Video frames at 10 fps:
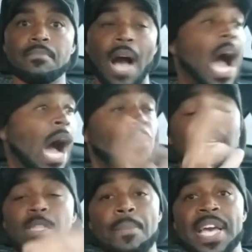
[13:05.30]
I
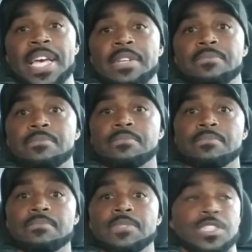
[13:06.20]
went to bed.
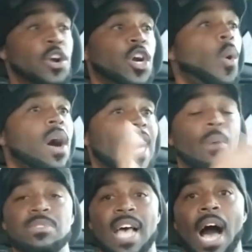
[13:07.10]
Third quarter, I
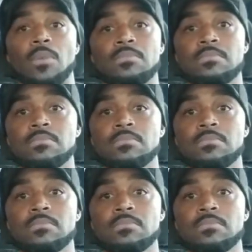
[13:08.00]
was out.